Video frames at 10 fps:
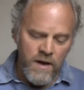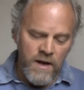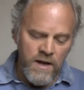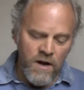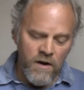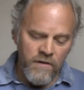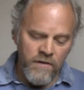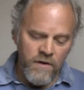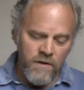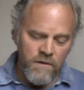And he
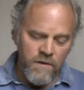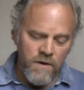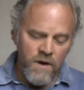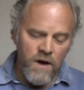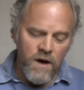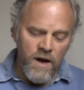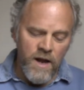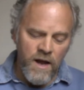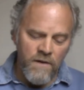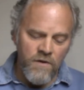answered, "I
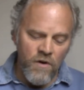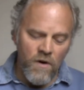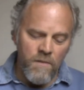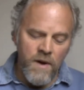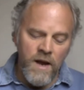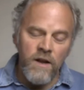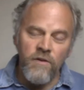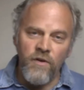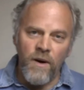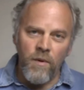have not
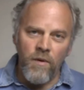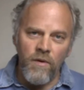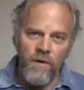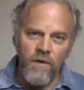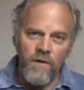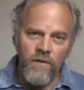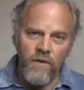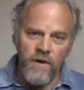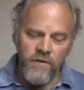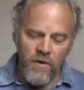made trouble
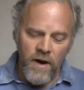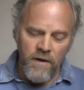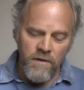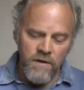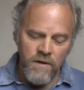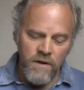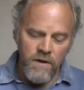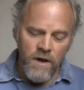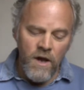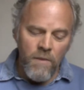for Israel,
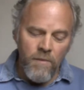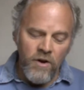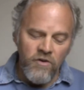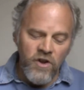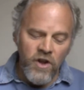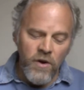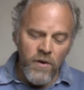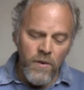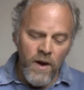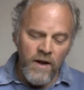but
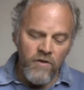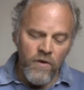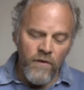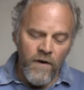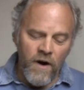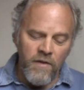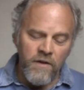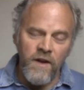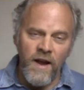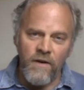you and your
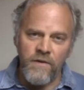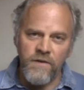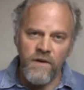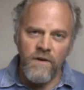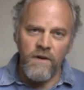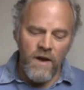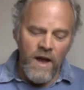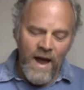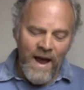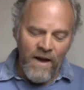father's house
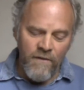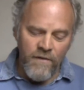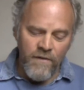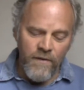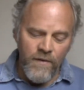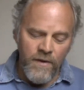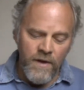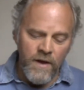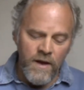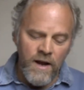have,
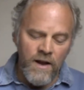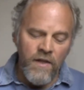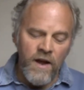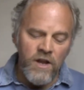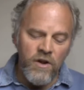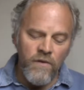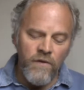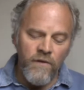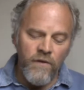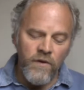in that
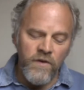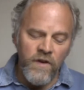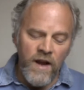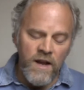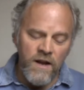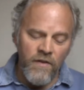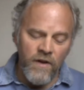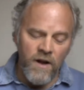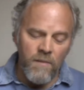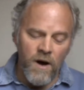you've forsaken
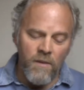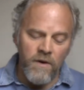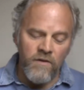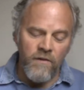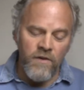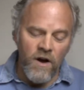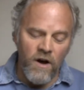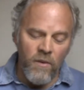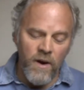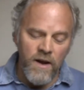the commandments of
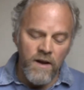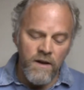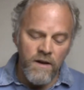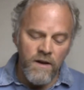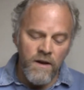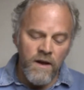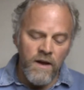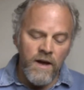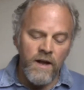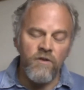Yahweh
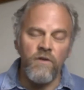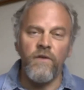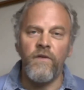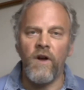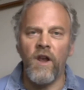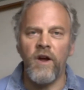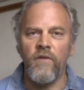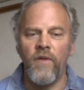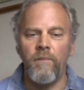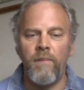and you've
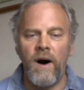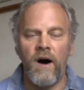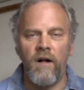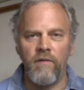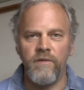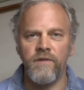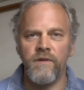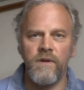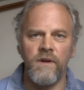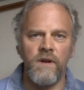followed the Baals."